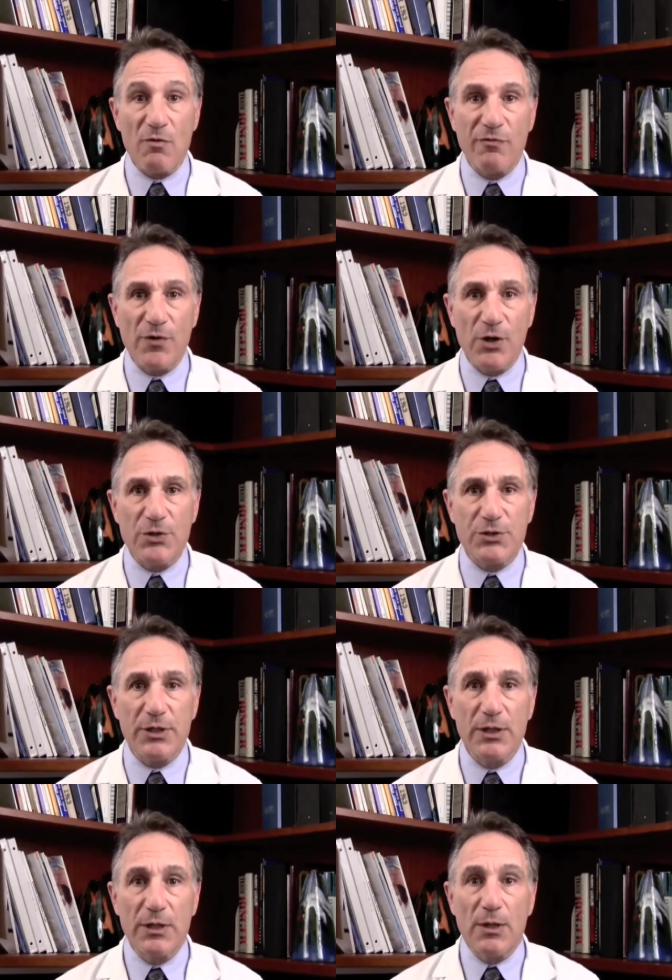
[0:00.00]
First,
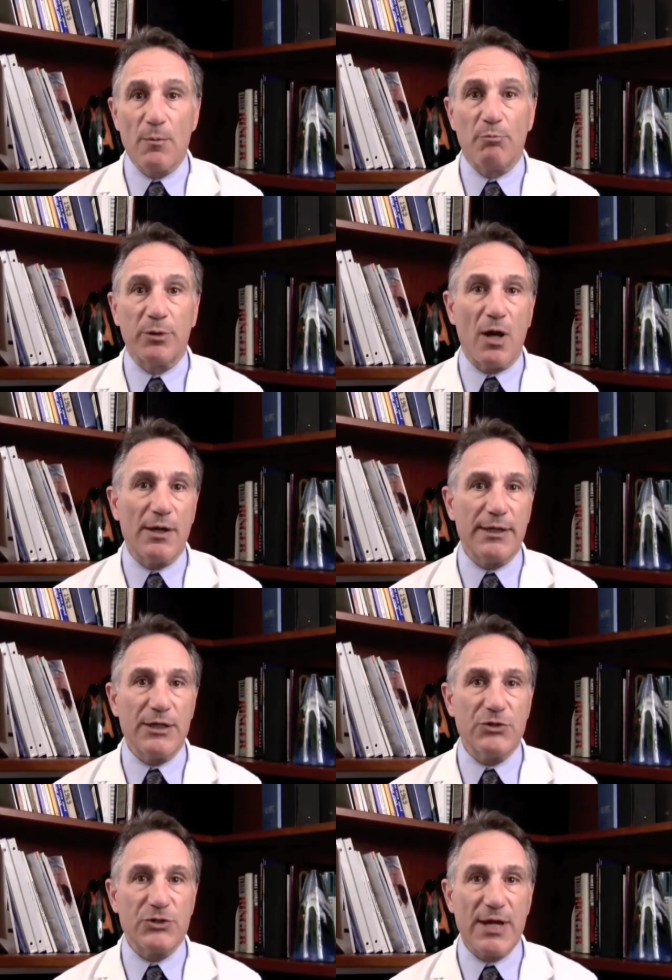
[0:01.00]
blood
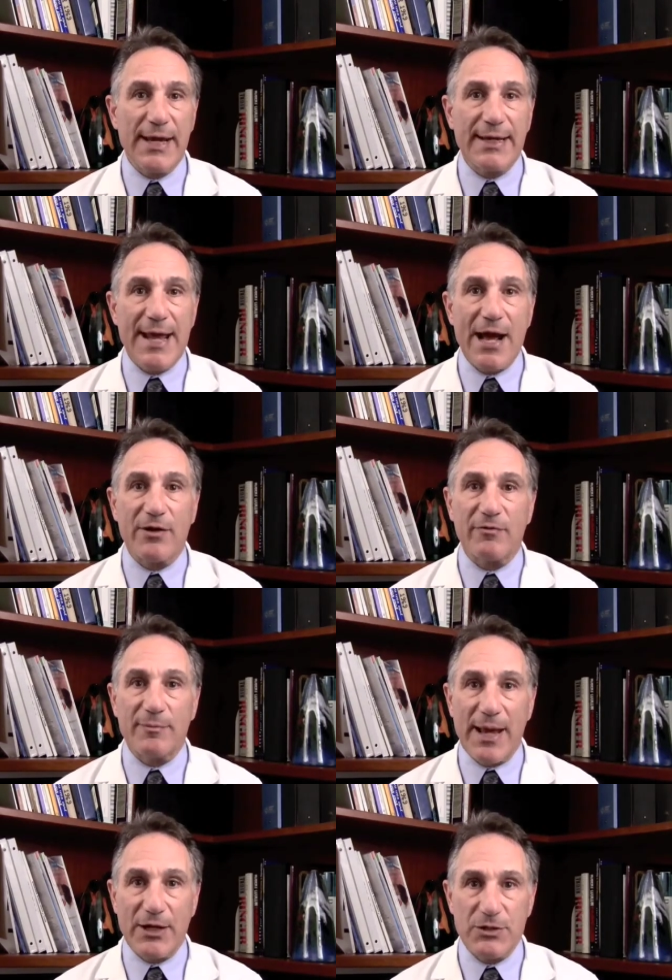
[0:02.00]
is taken out of a
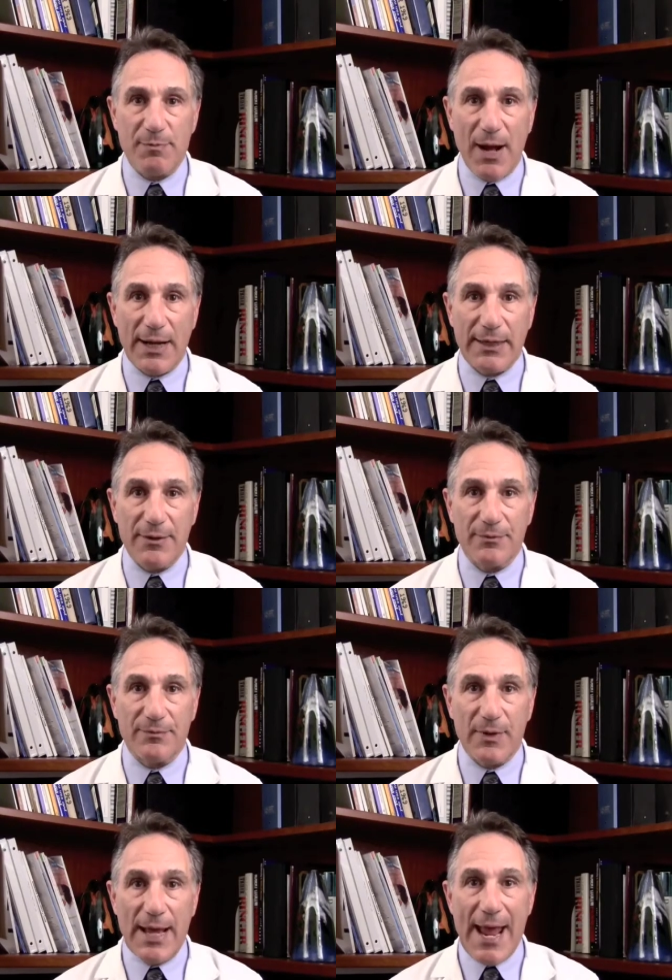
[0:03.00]
man's body
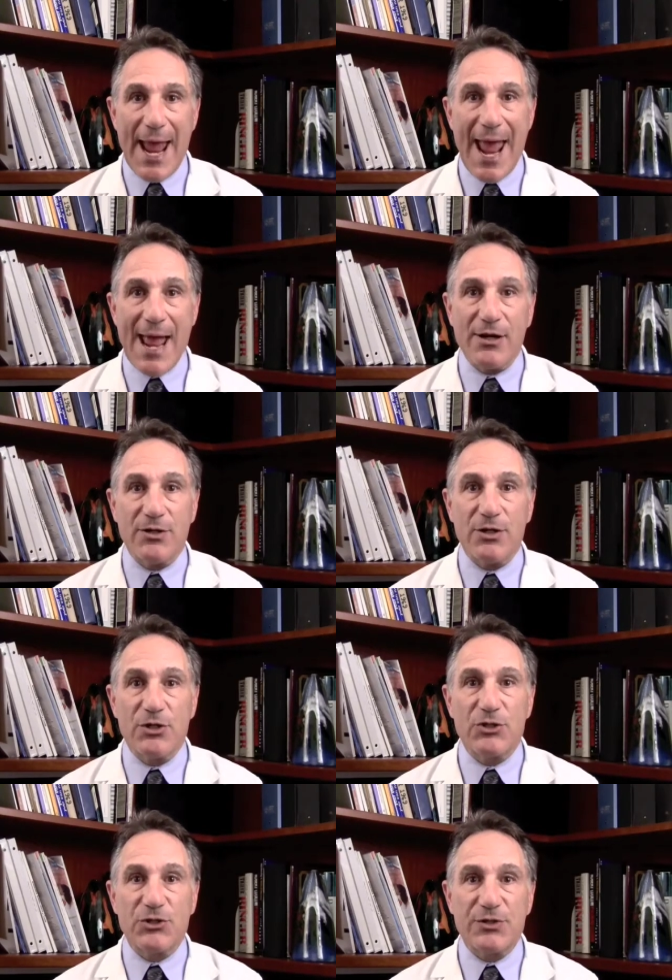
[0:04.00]
and
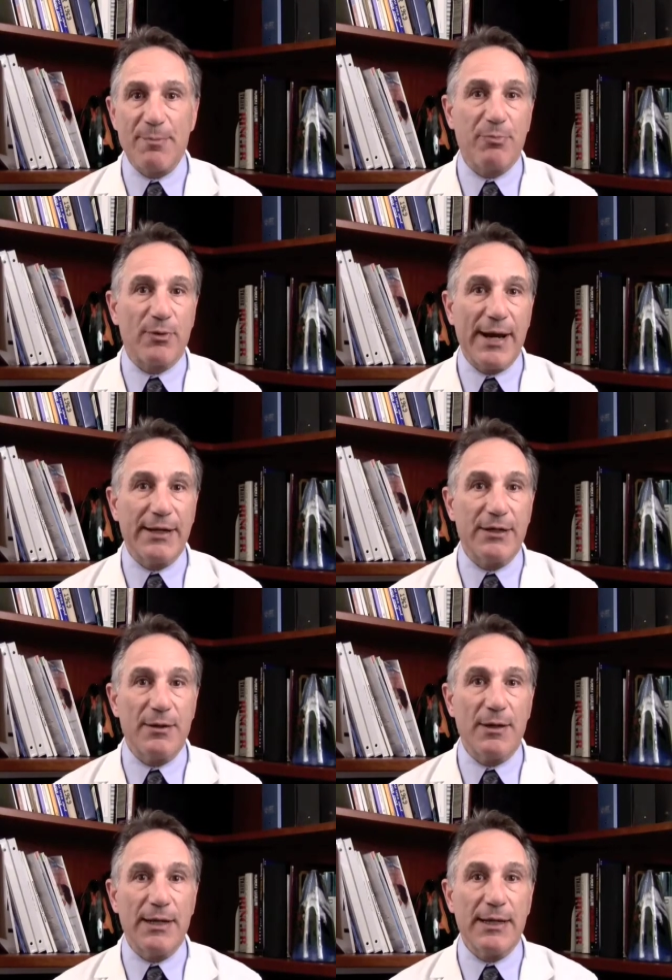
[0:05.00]

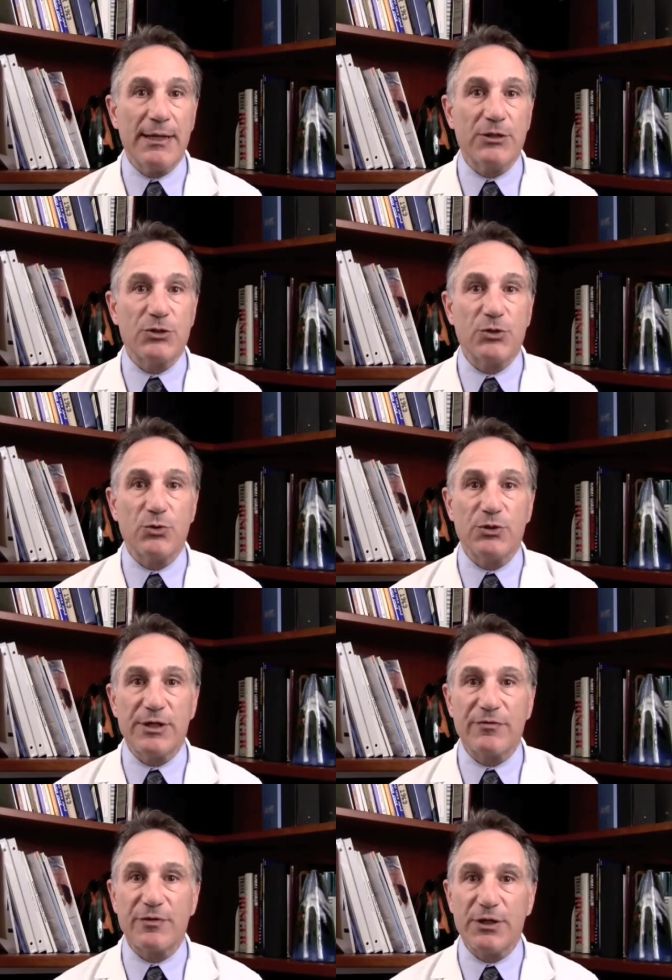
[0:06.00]
separated into
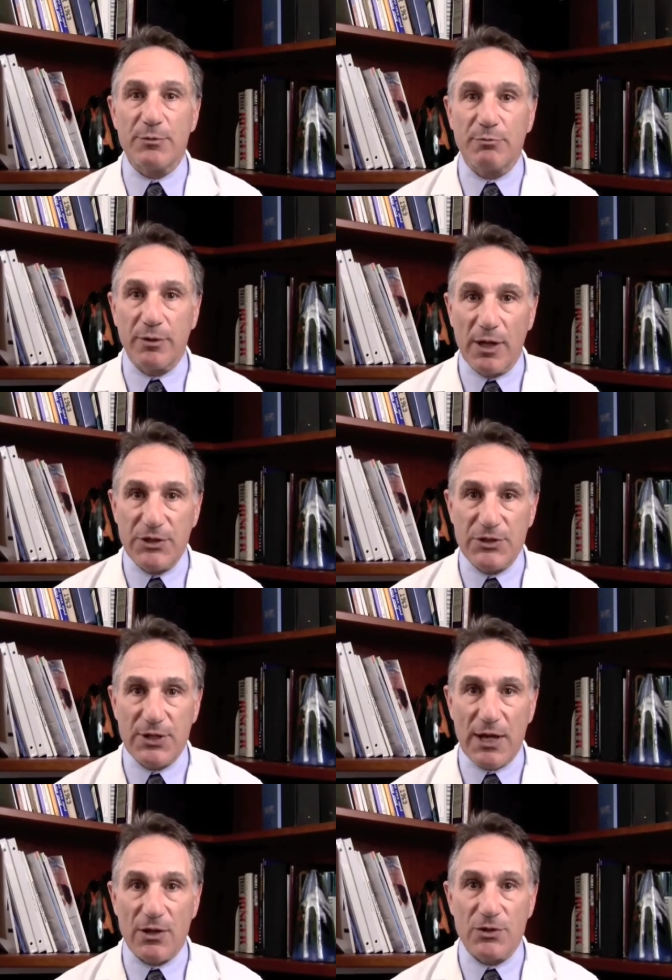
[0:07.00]
different blood
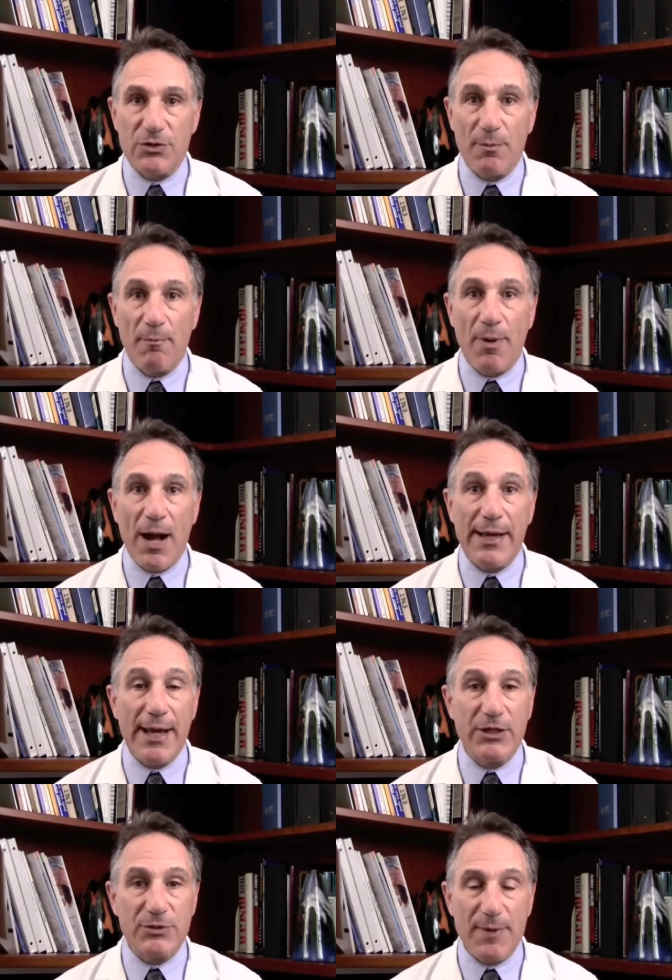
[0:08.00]
cells by
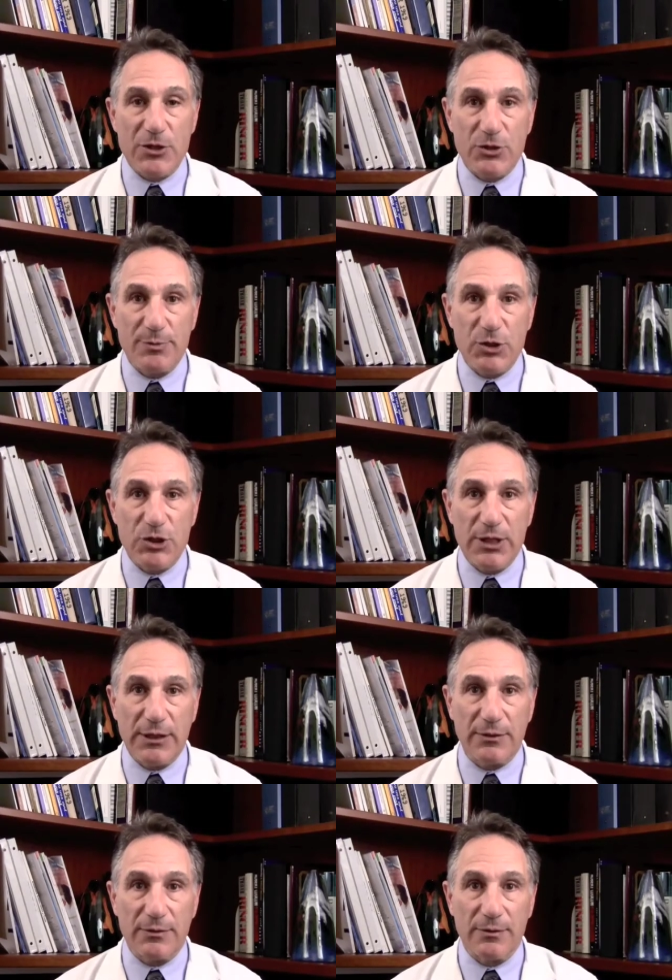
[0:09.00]
a special
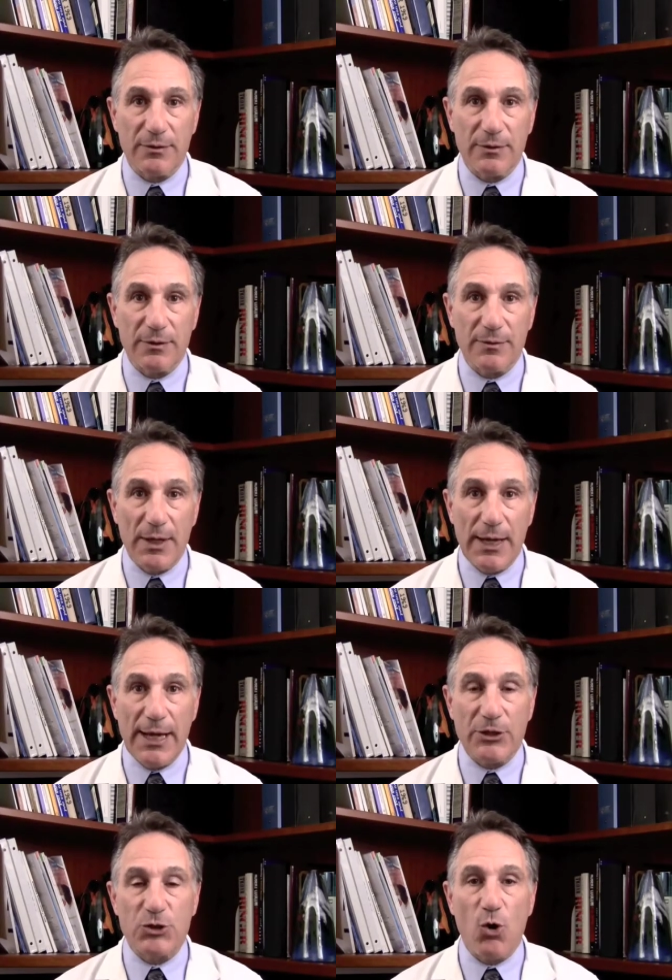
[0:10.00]
machine.
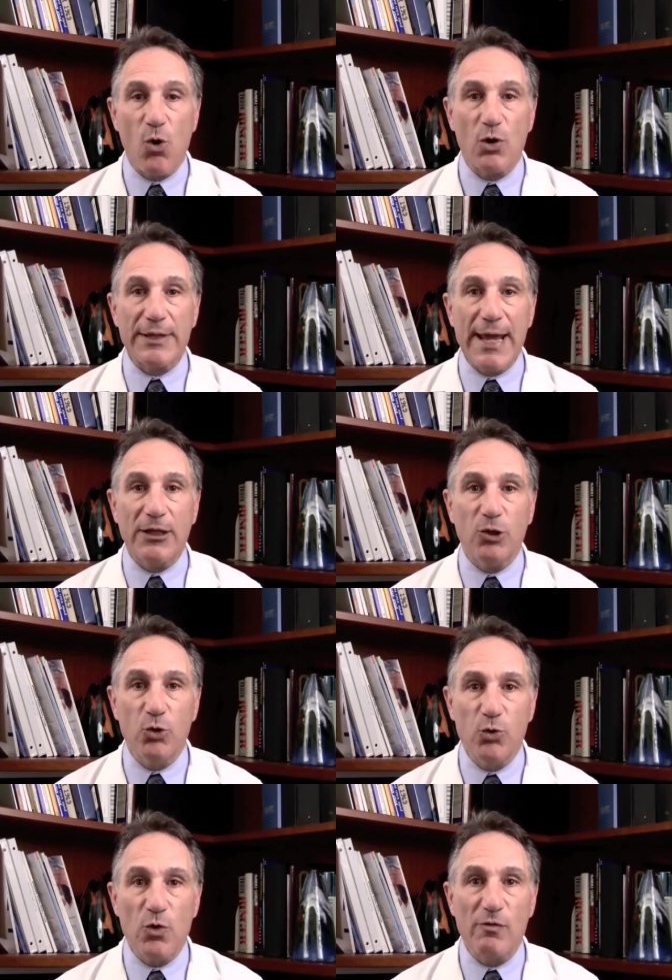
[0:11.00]
It's called a
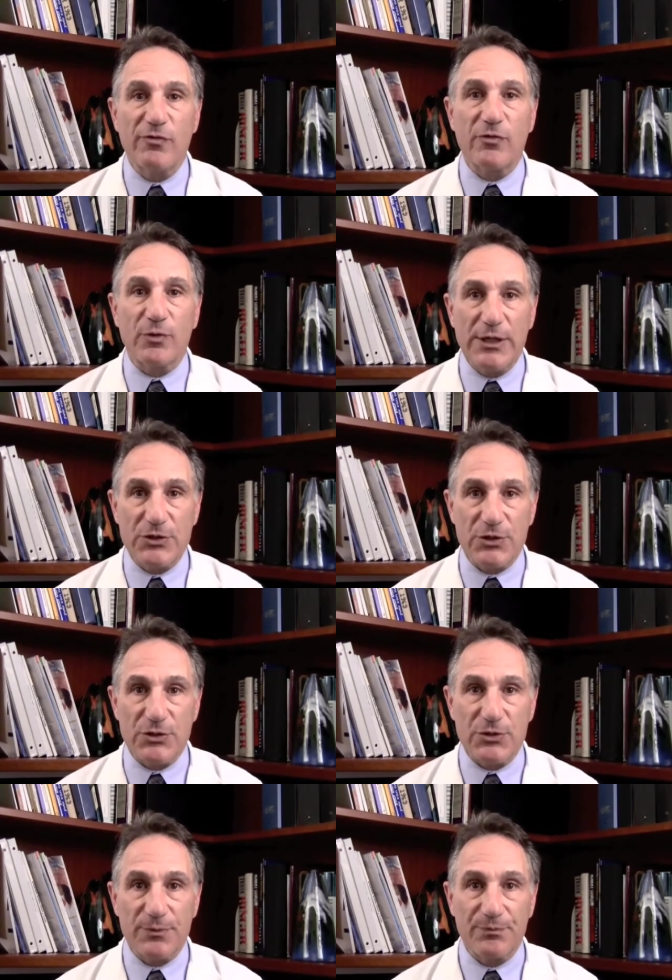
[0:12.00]

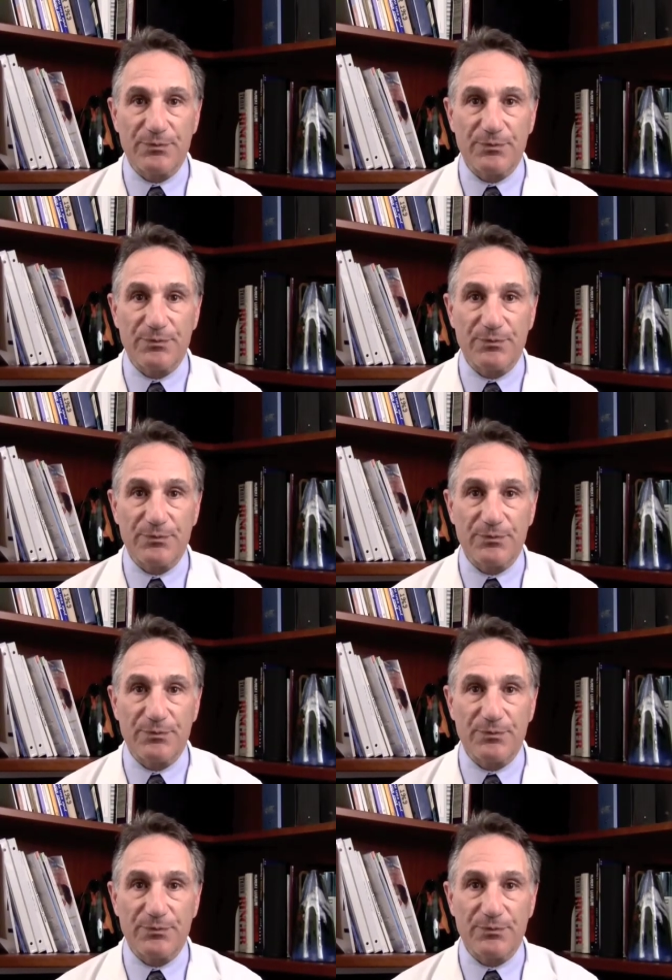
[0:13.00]
leukapheresis.